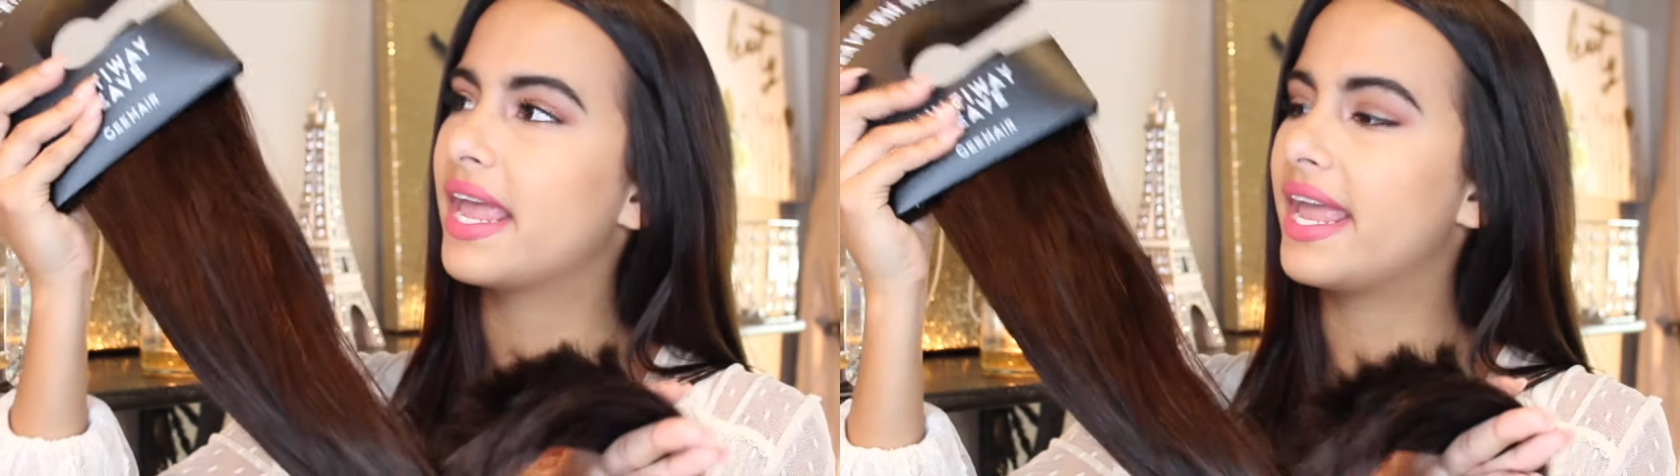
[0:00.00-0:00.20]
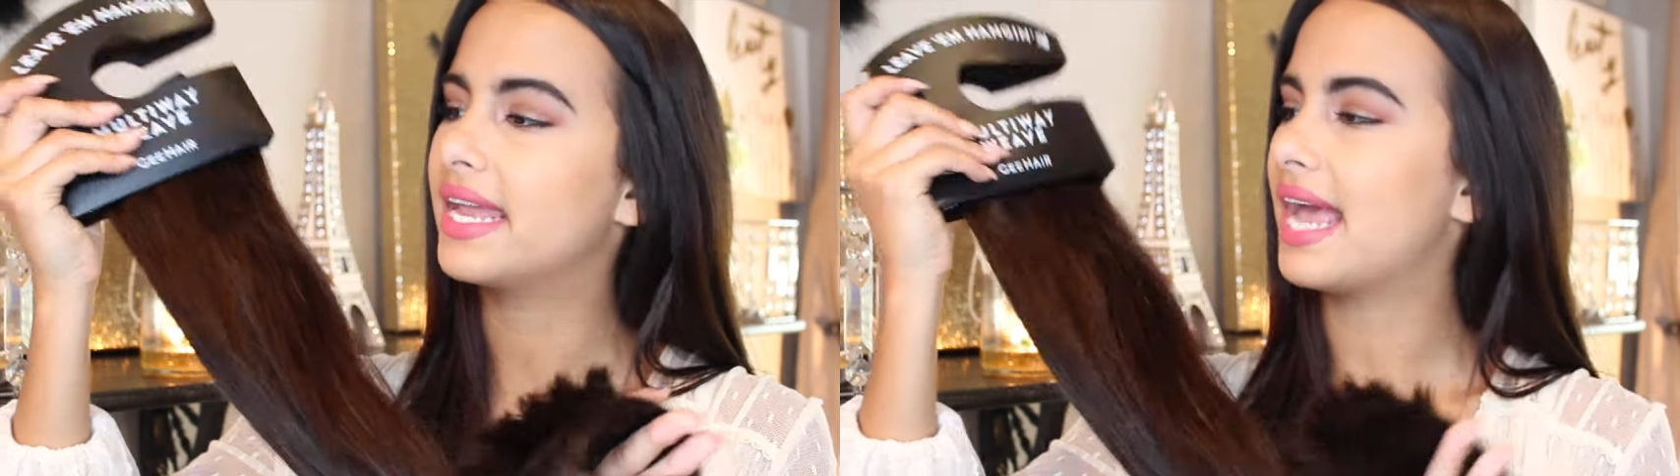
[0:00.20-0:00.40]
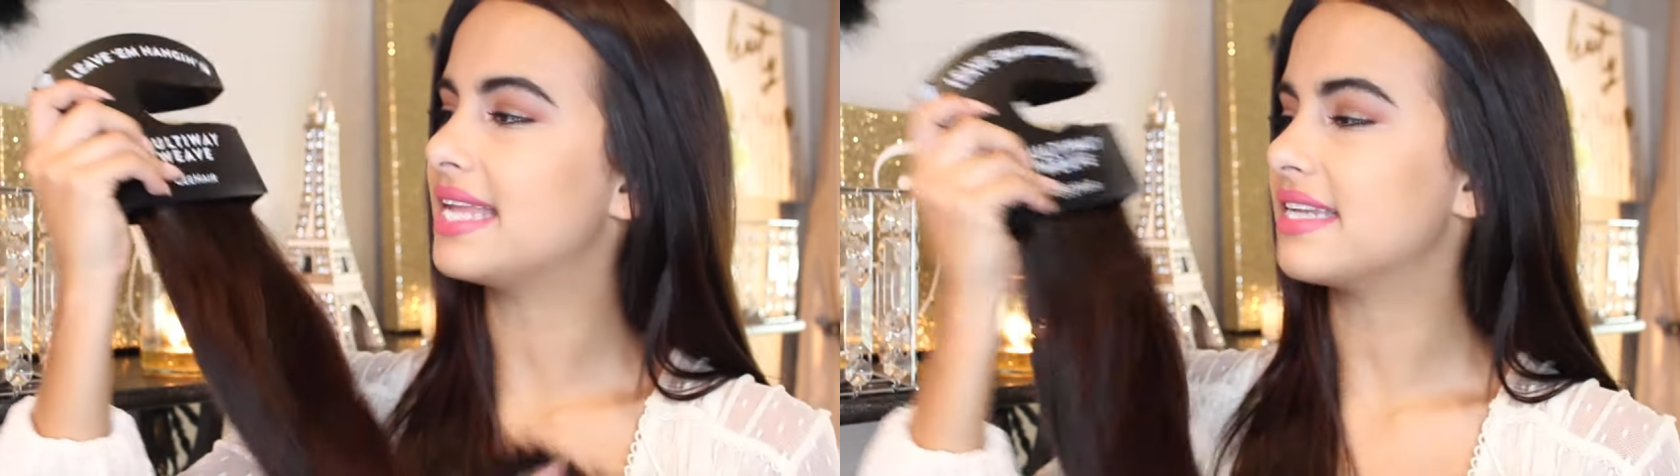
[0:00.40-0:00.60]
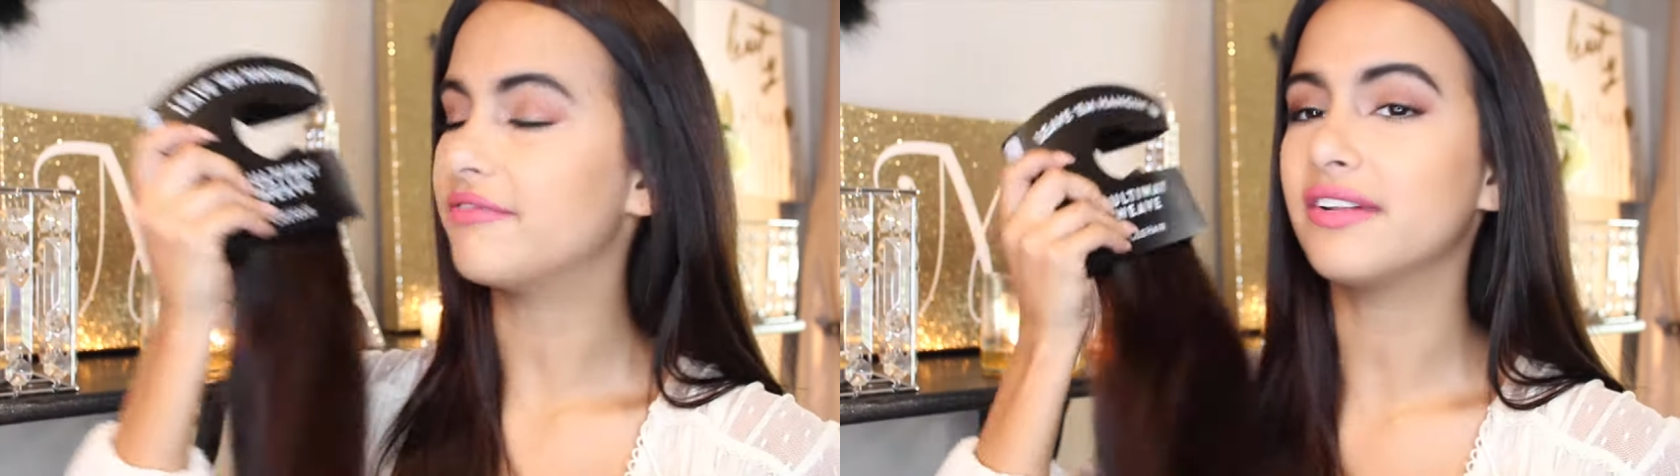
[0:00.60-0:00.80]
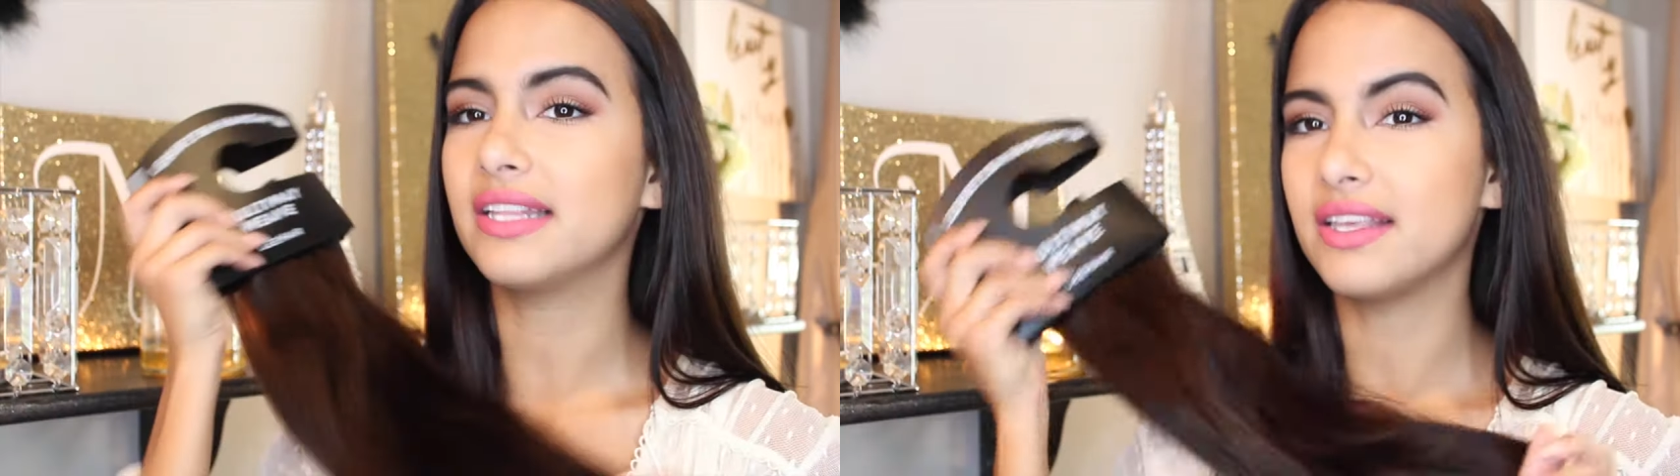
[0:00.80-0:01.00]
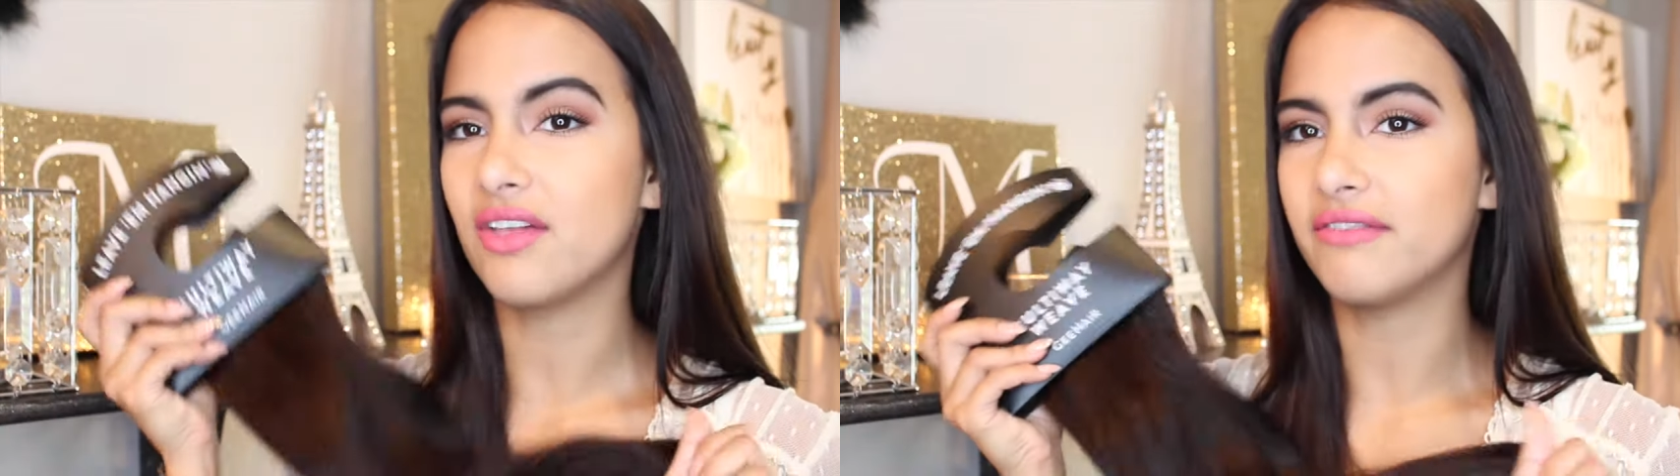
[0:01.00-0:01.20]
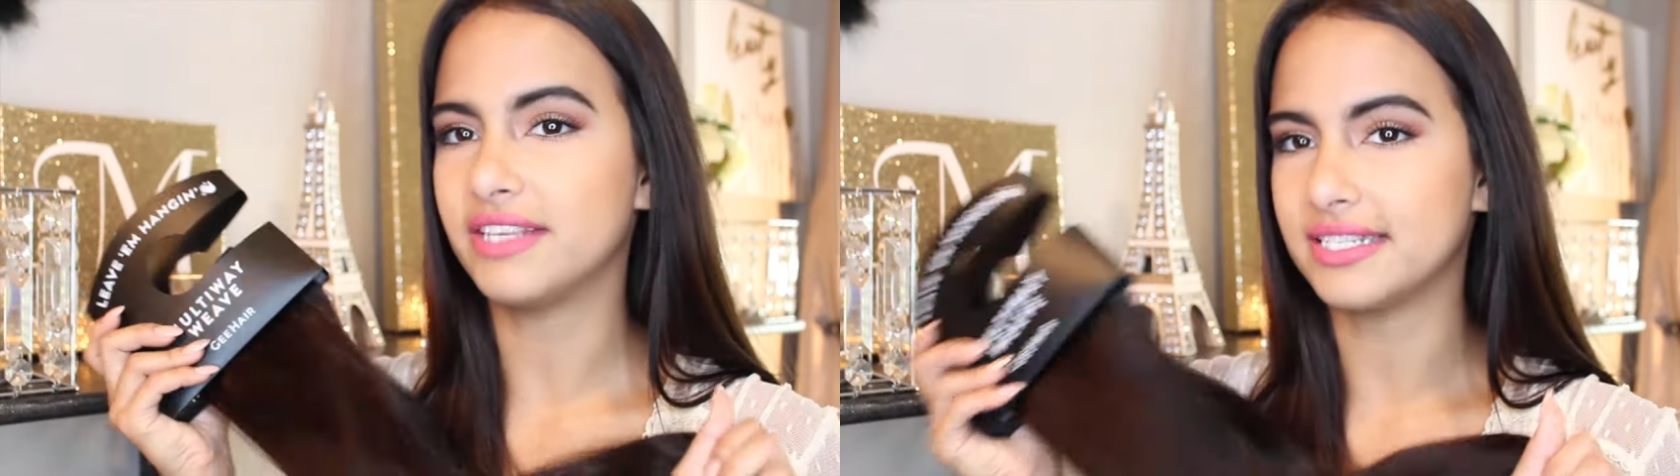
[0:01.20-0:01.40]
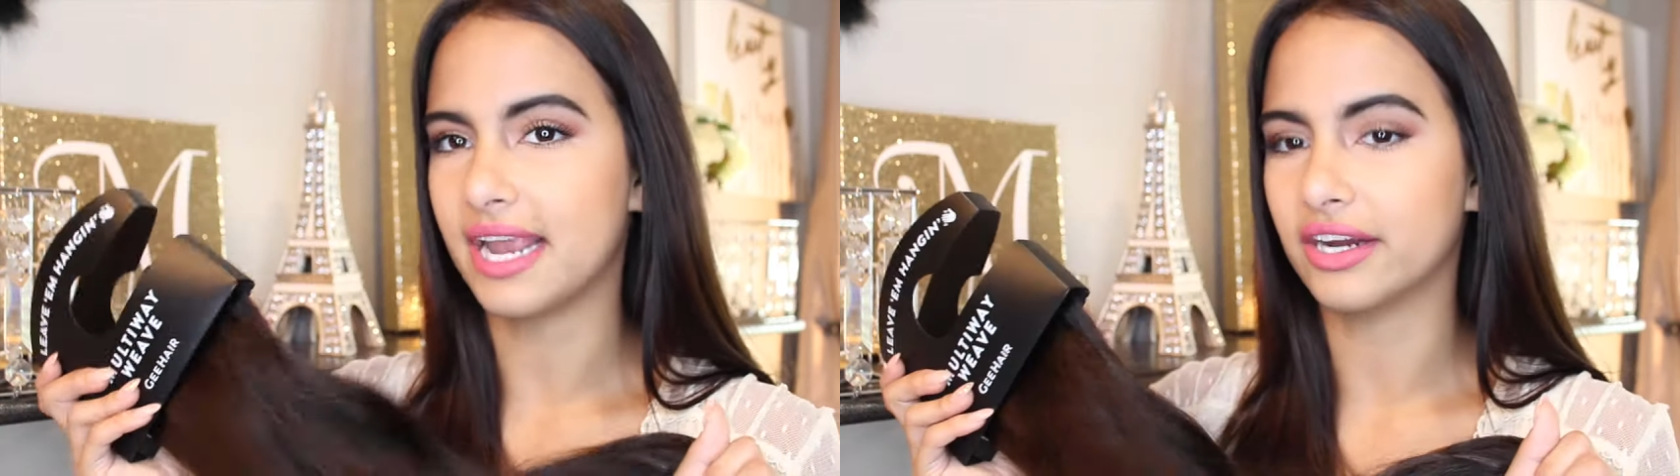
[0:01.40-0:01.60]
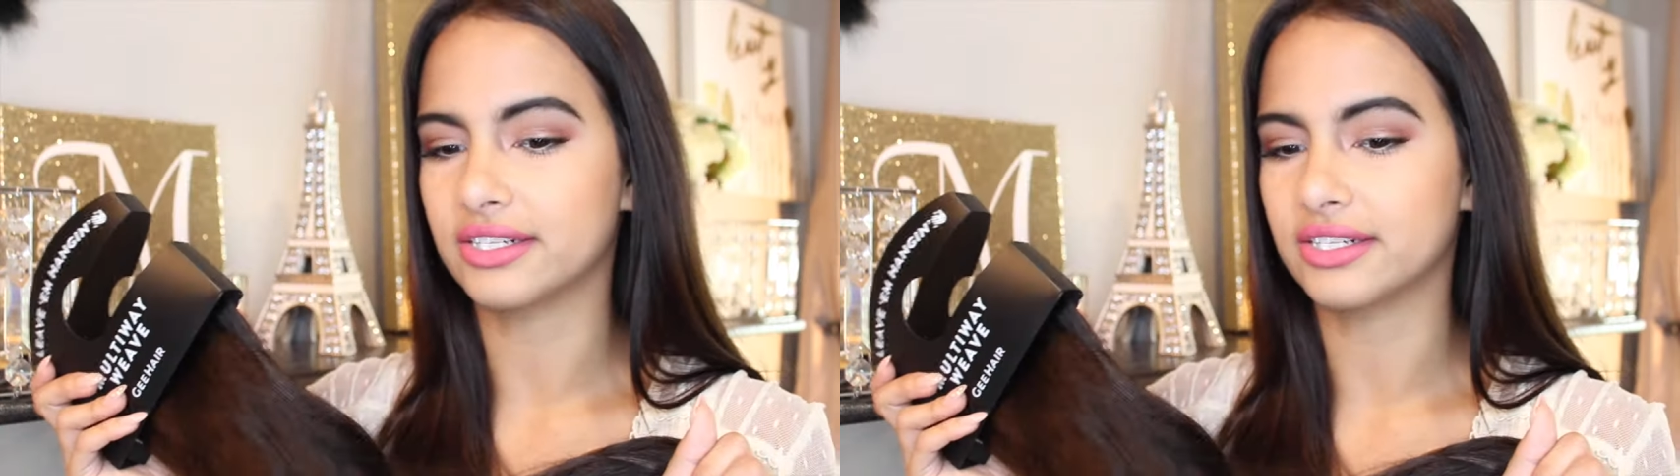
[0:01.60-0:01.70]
and I definitely love these hair